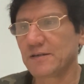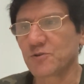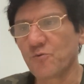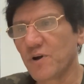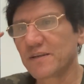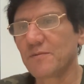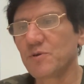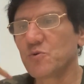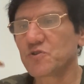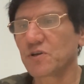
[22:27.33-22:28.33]
So where the
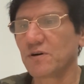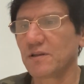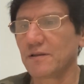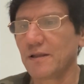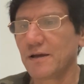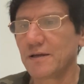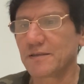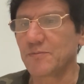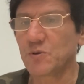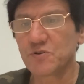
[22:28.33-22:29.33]
musical
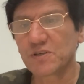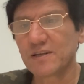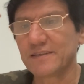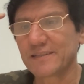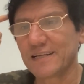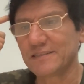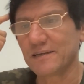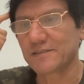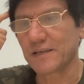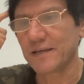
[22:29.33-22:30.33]

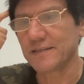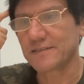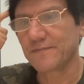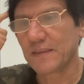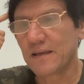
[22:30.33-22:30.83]
intelligence is,